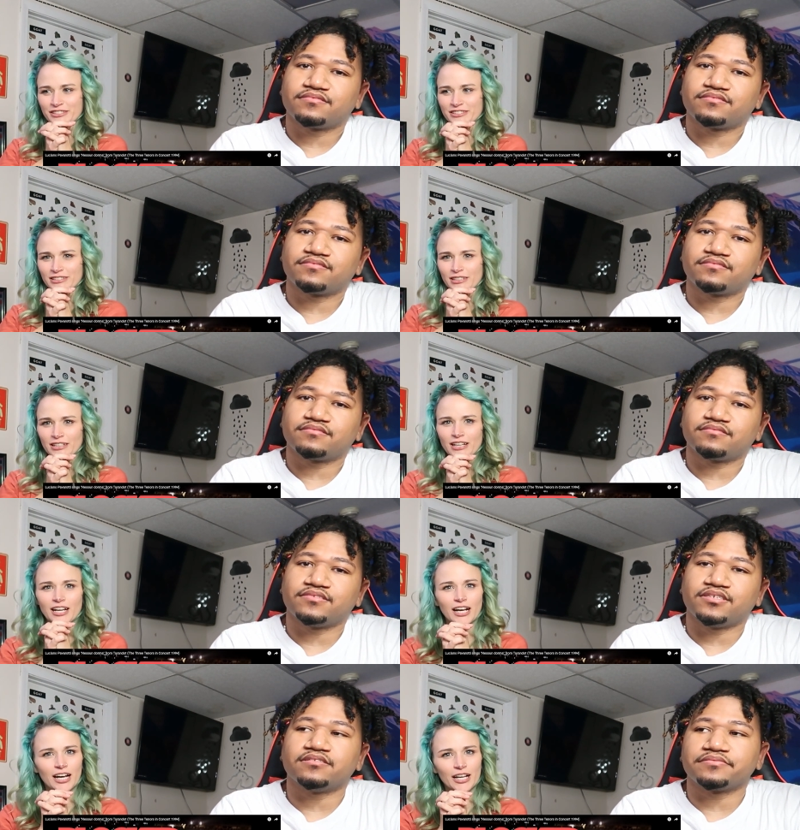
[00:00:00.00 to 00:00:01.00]
Speaker 1: just
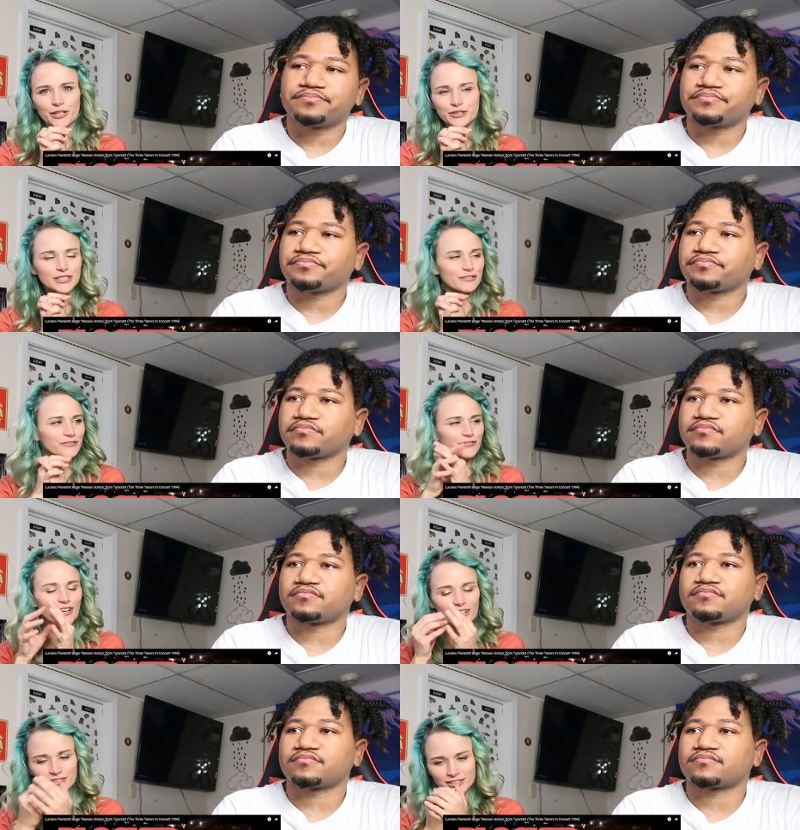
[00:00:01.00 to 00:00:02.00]
yeah. You just
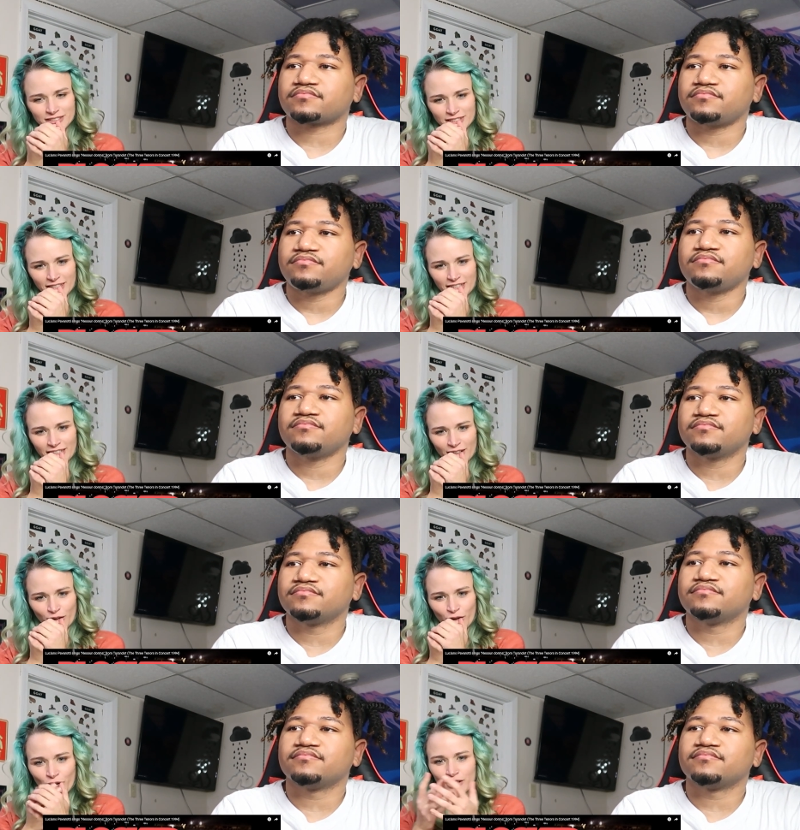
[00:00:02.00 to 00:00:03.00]
felt
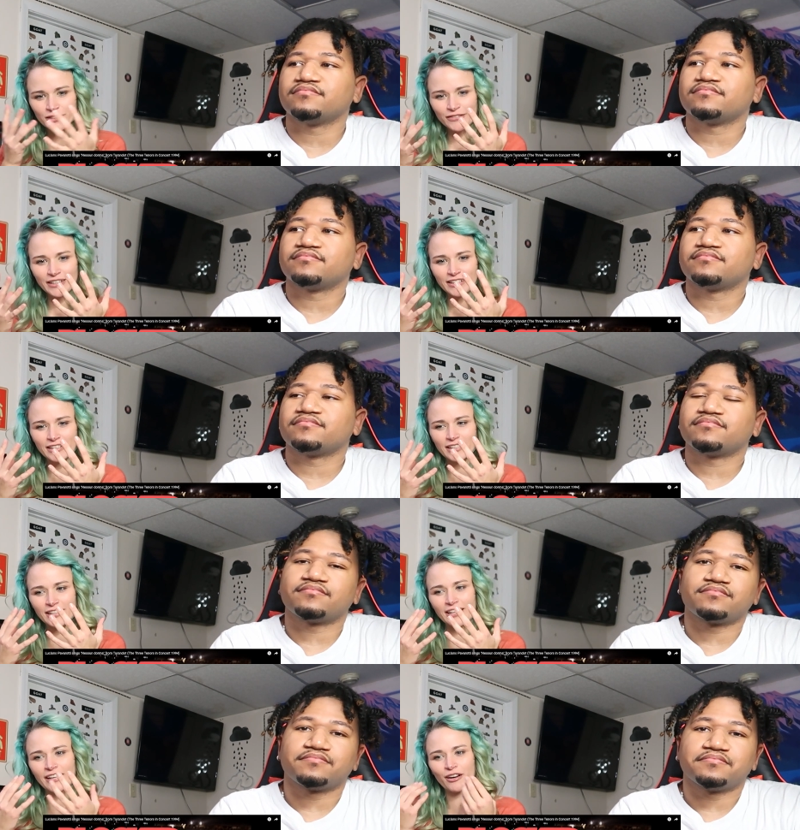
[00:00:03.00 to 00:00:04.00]
all of it,
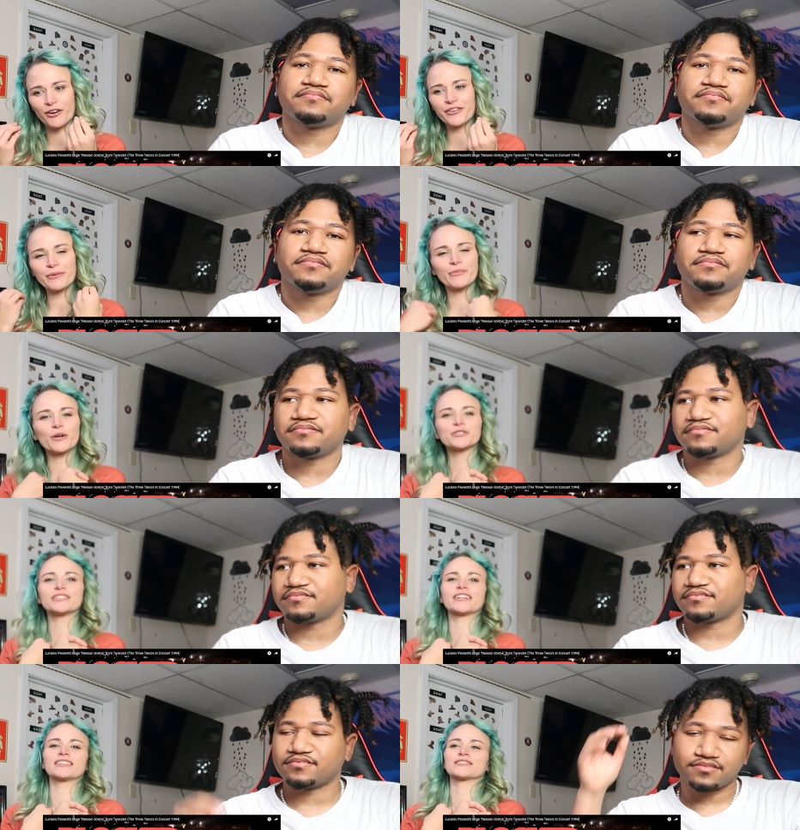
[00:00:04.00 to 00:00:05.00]
all the
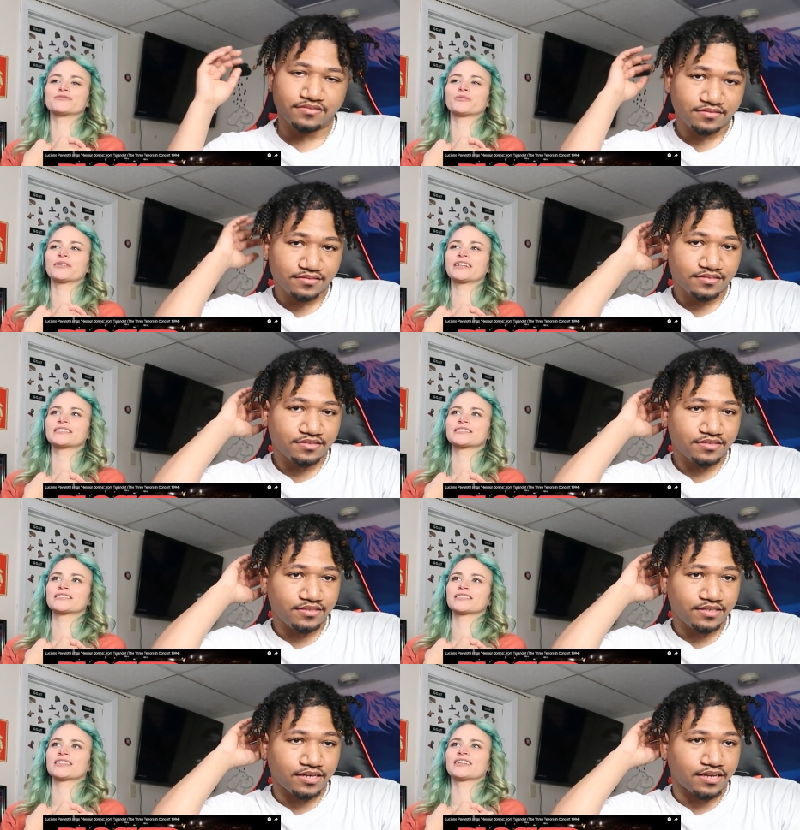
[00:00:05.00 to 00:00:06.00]
emotion in his voice.
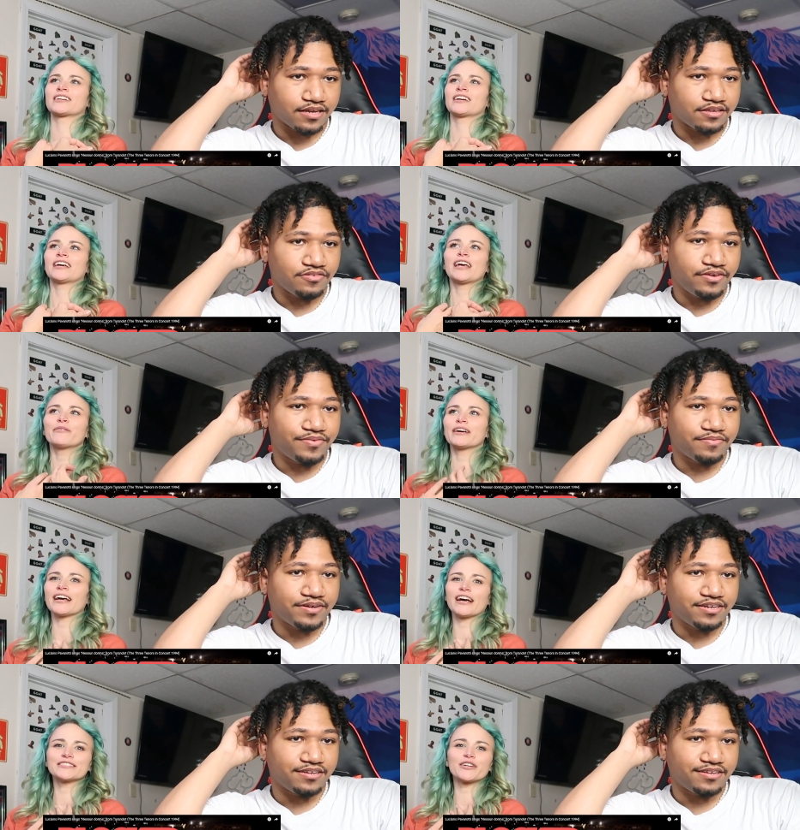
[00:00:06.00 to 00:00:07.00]
Speaker 2: Yeah, you even
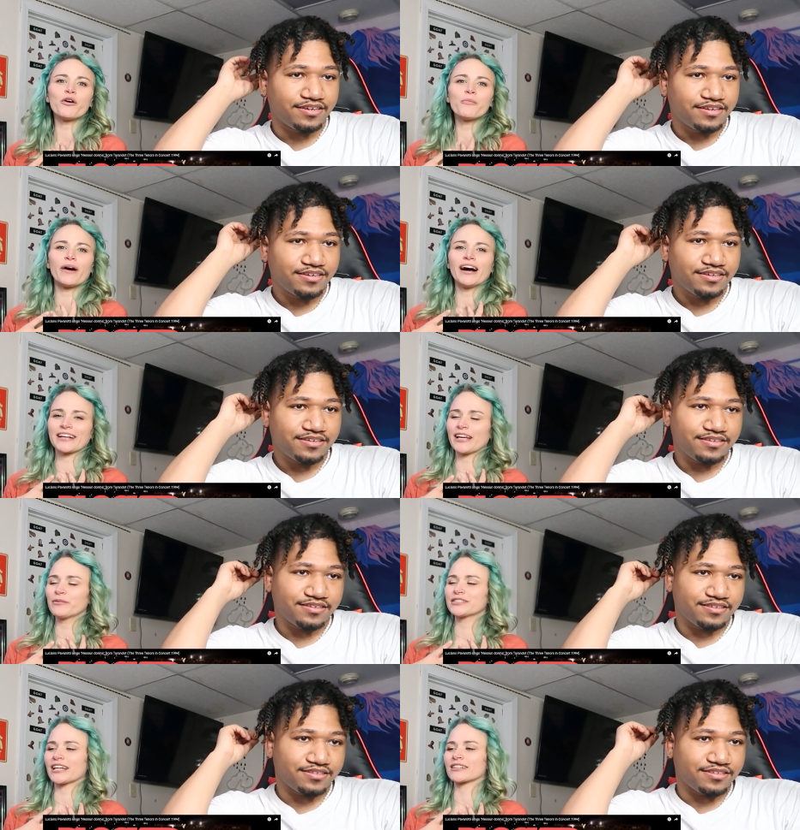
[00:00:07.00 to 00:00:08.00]
with his
Speaker 1: whole body. He
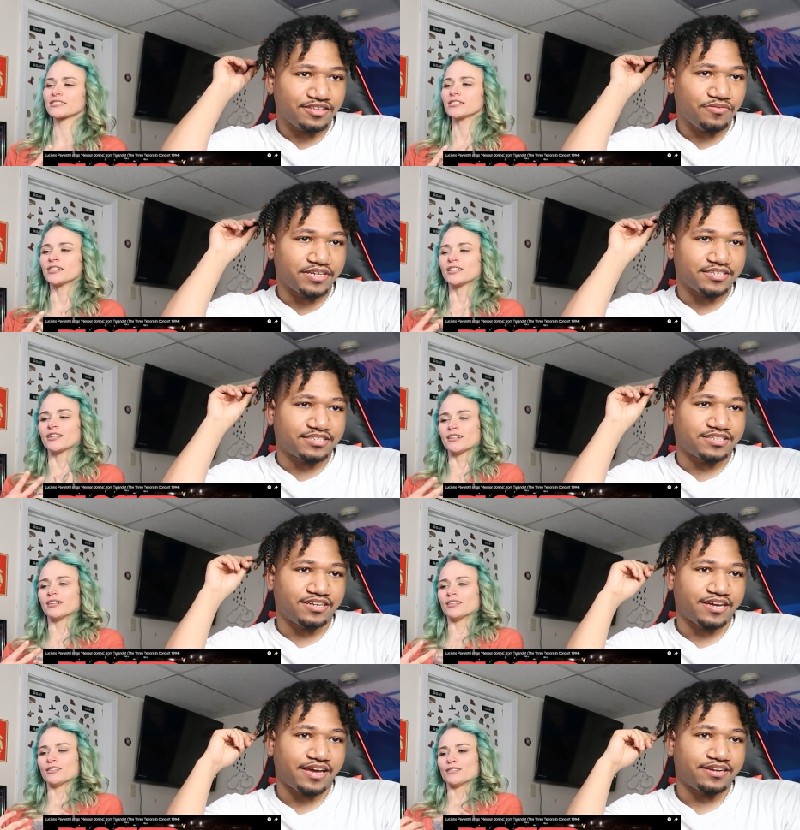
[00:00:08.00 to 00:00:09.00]
was like you
Speaker 2: could just
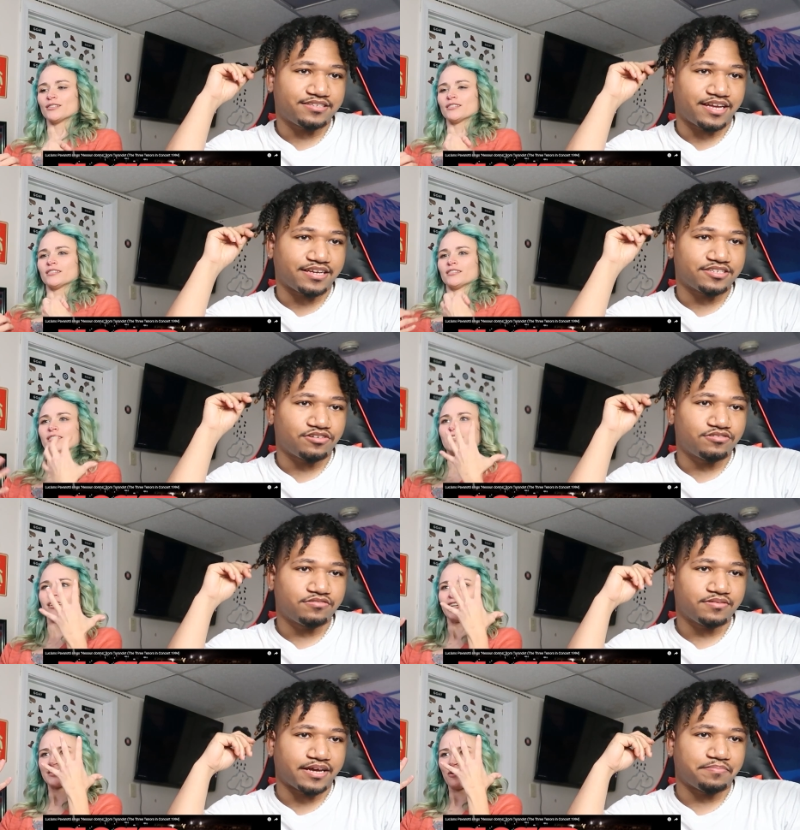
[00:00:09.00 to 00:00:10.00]
look at his like his whole
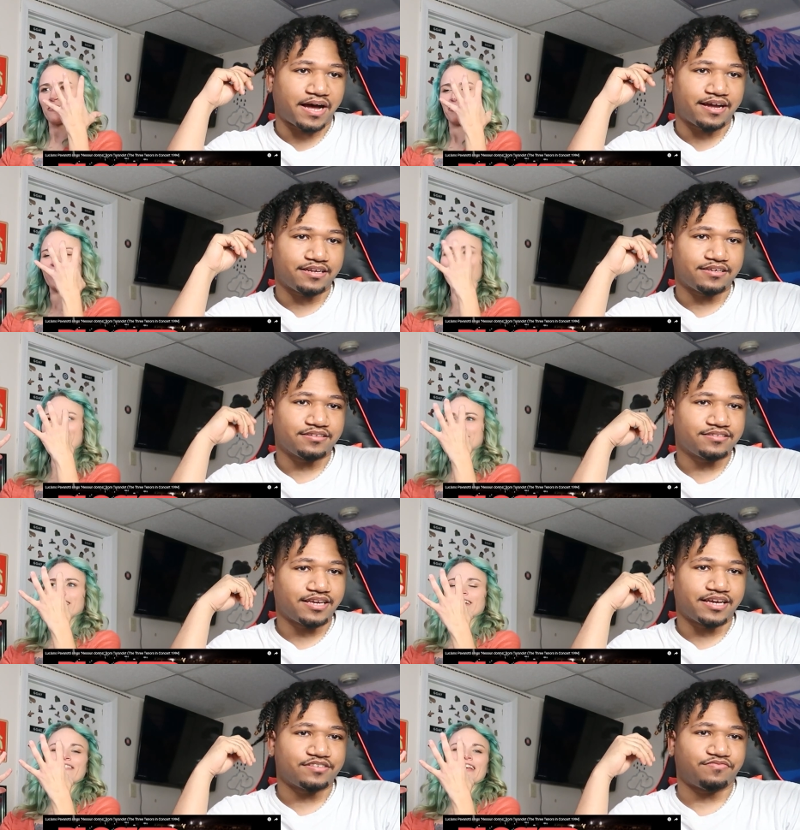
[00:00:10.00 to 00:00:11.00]
his like whole body. Face.
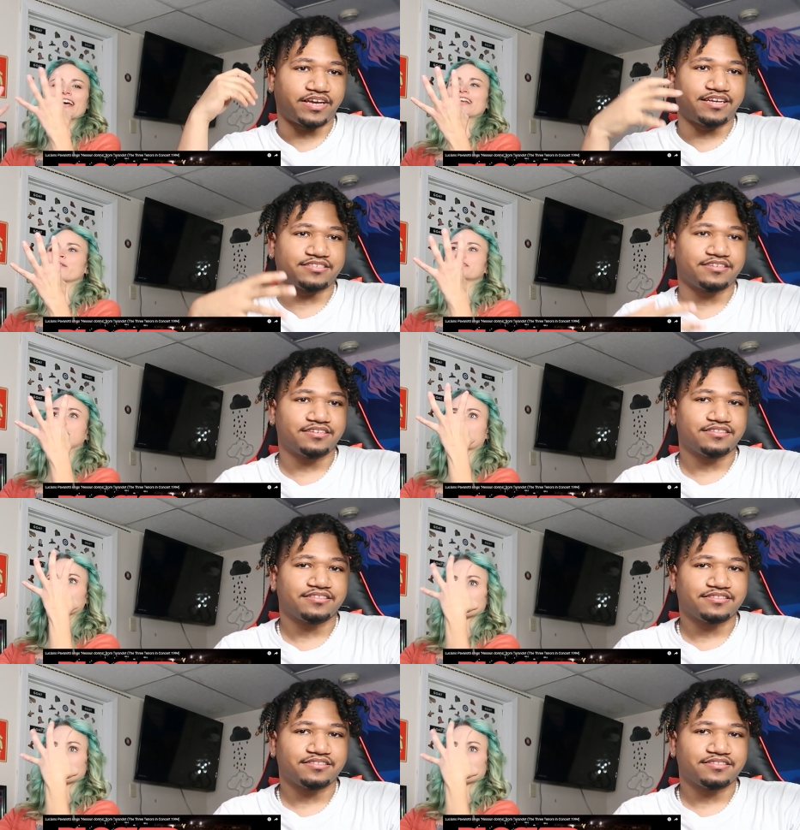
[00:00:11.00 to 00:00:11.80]
Yeah, his face. End, he was like.